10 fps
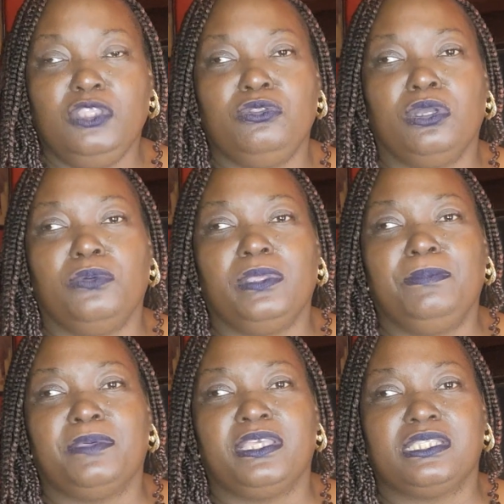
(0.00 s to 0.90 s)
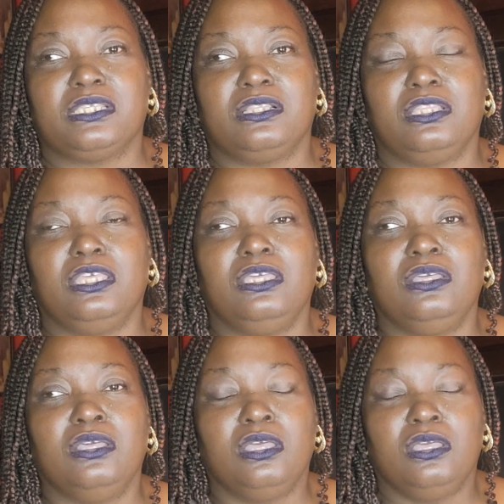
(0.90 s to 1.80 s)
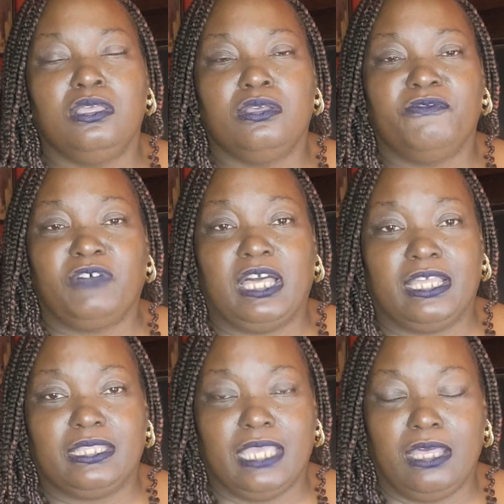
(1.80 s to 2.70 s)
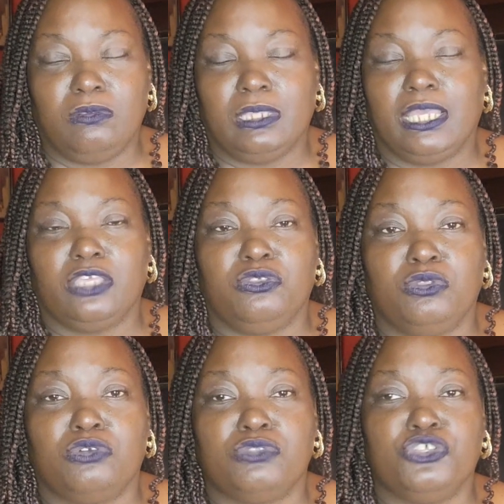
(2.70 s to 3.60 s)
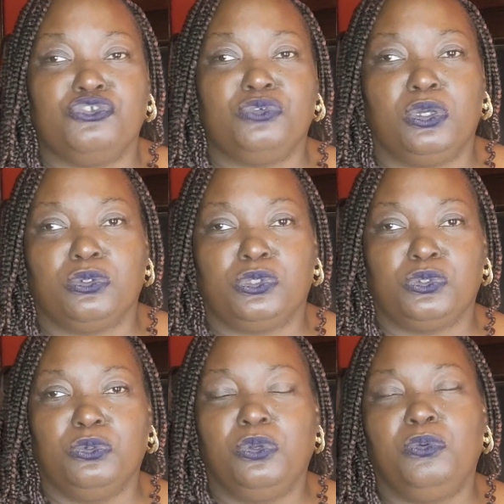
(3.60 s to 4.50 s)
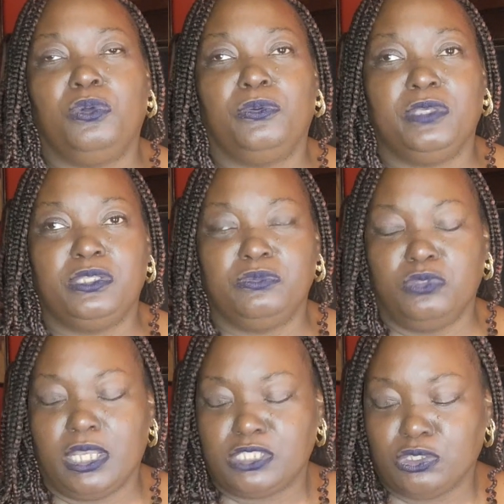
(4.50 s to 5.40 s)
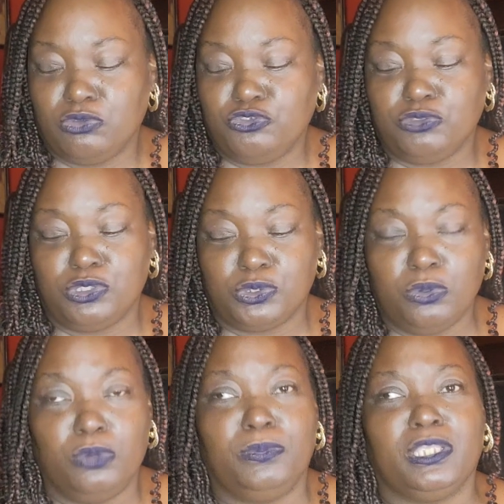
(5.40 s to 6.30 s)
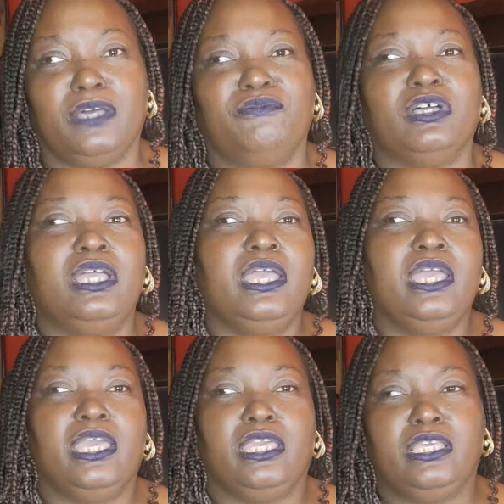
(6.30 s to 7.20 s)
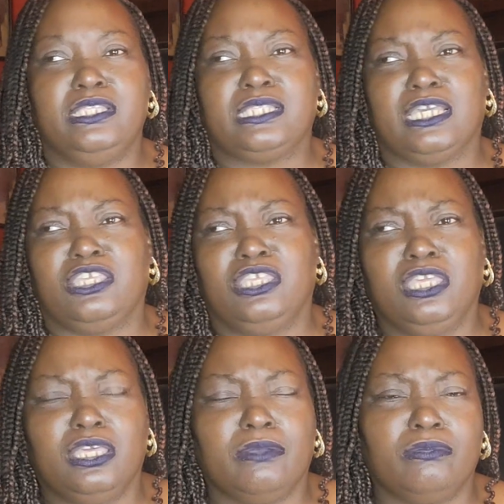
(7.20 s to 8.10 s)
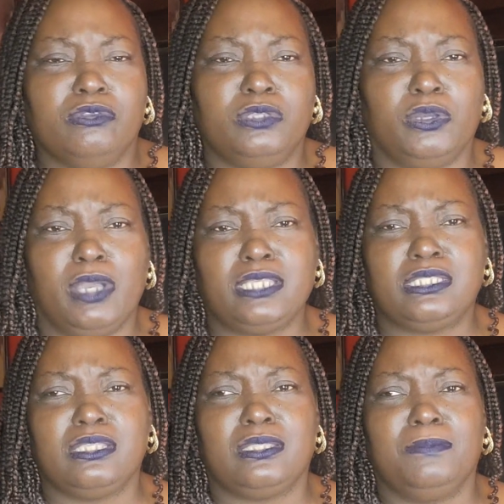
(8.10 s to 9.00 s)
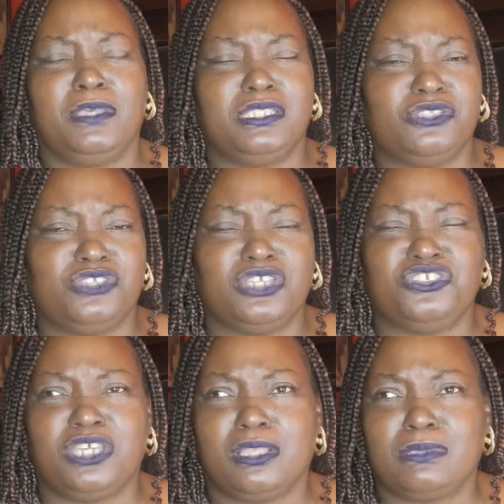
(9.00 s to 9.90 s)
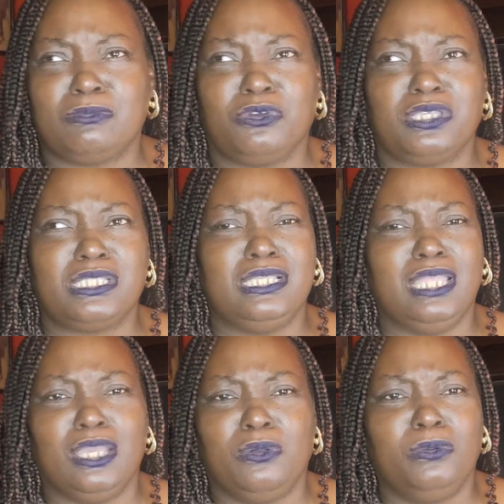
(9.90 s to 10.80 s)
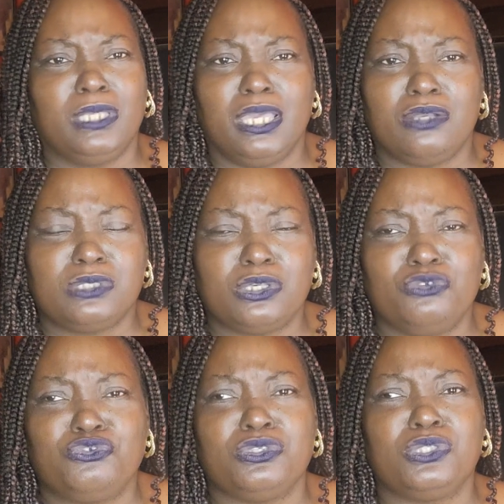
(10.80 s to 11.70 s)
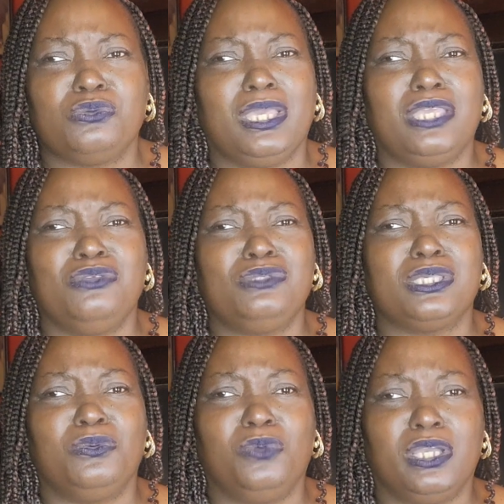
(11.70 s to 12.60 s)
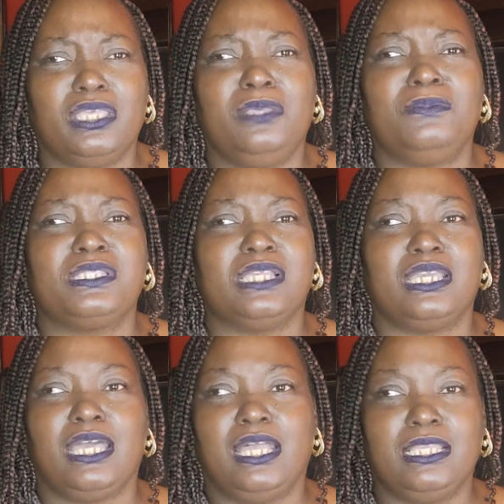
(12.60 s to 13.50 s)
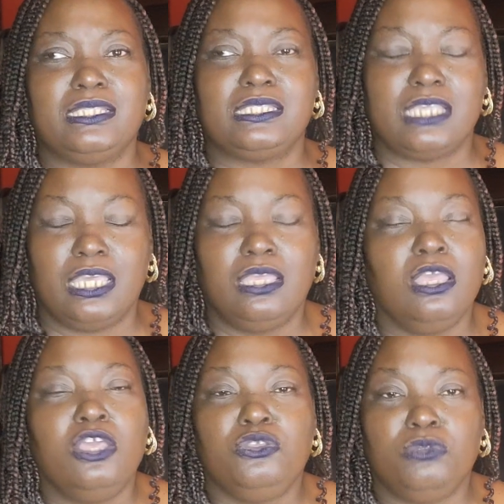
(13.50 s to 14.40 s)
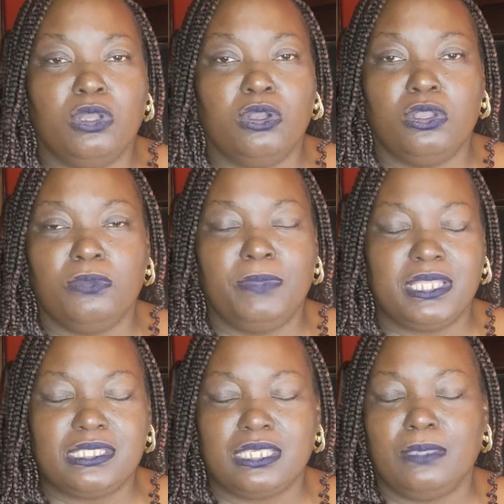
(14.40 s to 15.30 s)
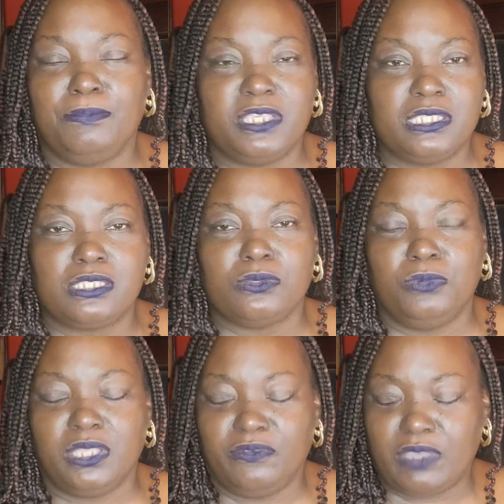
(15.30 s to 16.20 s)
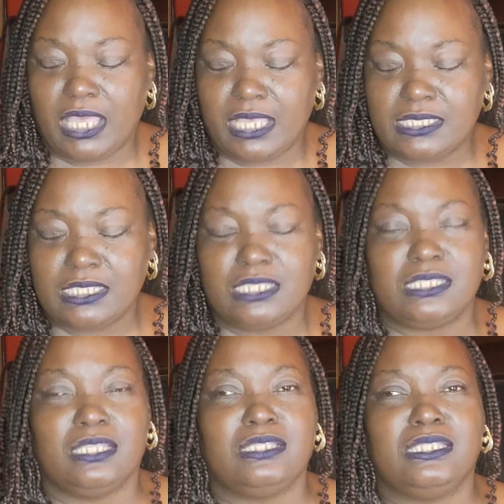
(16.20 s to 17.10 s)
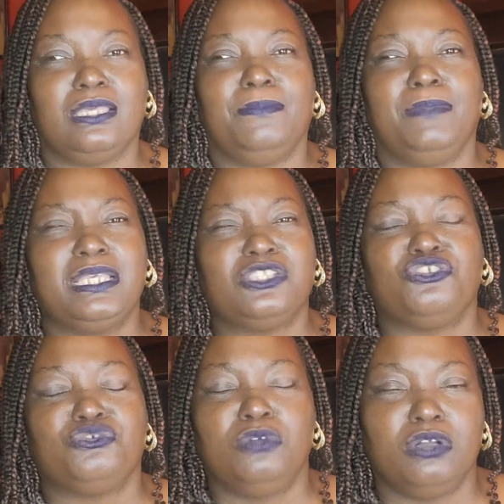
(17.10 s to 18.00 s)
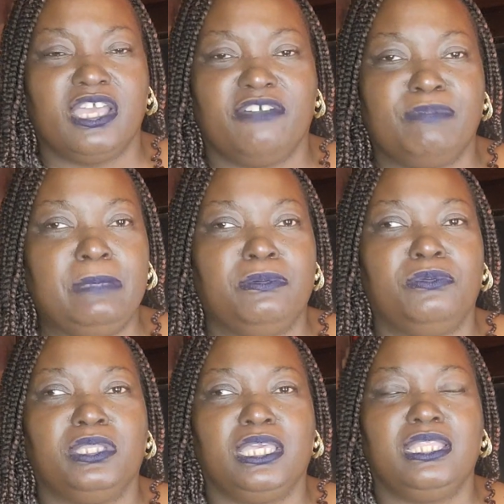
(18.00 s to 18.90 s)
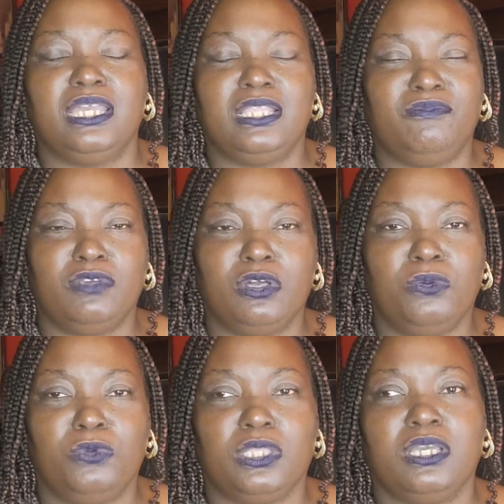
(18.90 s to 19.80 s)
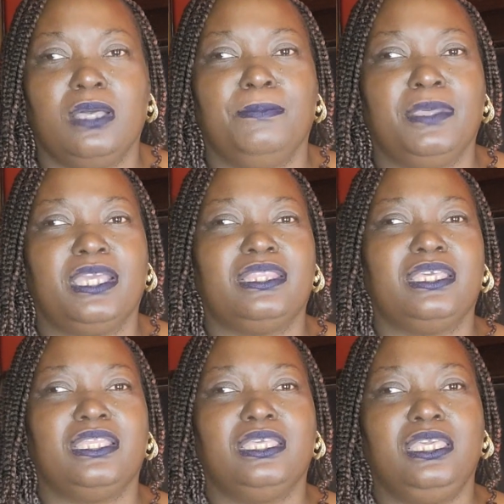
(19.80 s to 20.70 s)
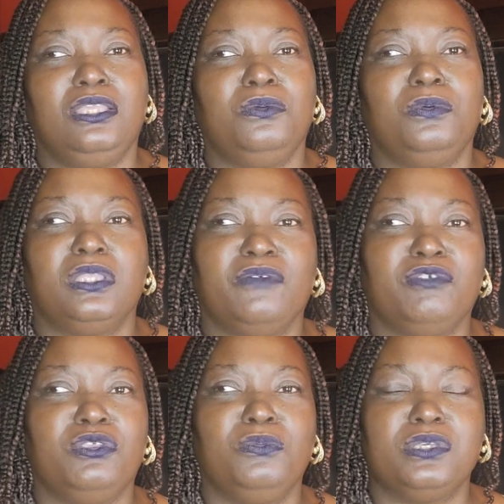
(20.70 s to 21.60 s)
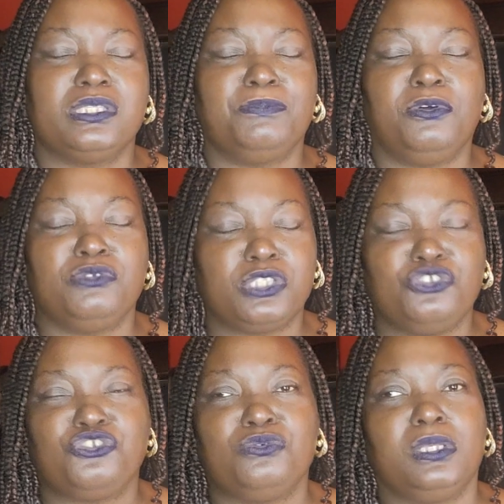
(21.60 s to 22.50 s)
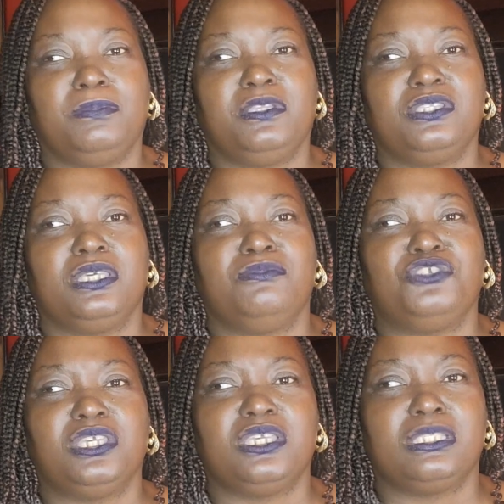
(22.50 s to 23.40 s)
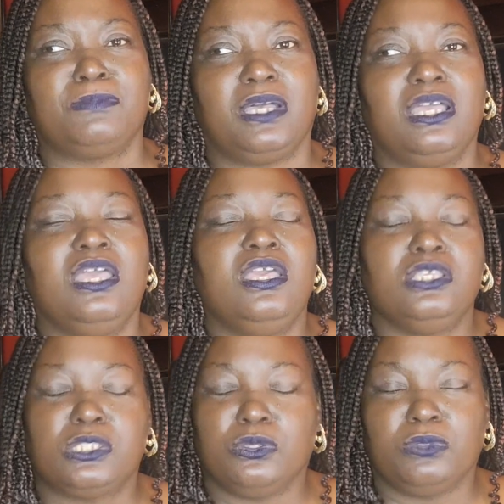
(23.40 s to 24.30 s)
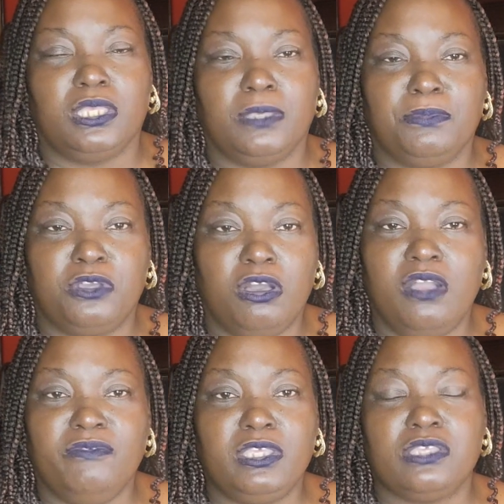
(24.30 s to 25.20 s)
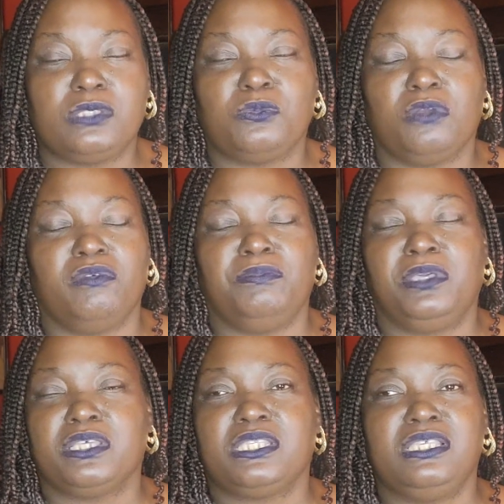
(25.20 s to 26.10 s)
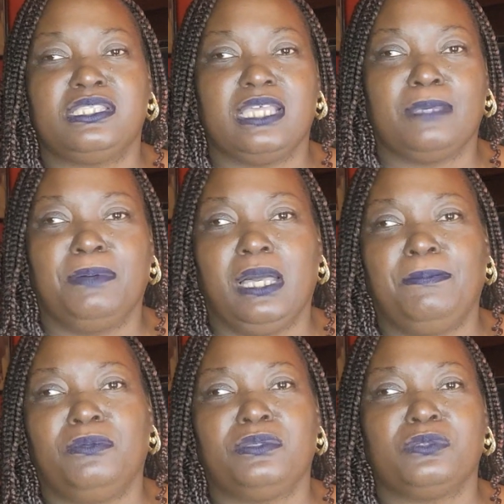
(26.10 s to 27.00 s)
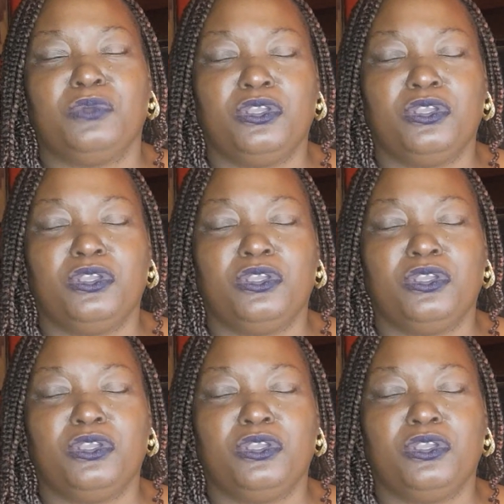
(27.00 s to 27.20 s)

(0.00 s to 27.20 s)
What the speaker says: you know, we basically find out, like, you know, did you go do what we, you know, I told you to do or whatever? And he's like, yeah, you know, I sent the message. I shot up Smokey's. He like, who the hell told you to do that? You did what? He was like, I didn't say, you know, hurt my damn business or whatever. I said, send a damn message. You're going to have people where they not even going to want to come back there to eat or whatever. You wasn't supposed to shoot up the damn chicken spot. So then Bakari gets worried because he's like, Papa was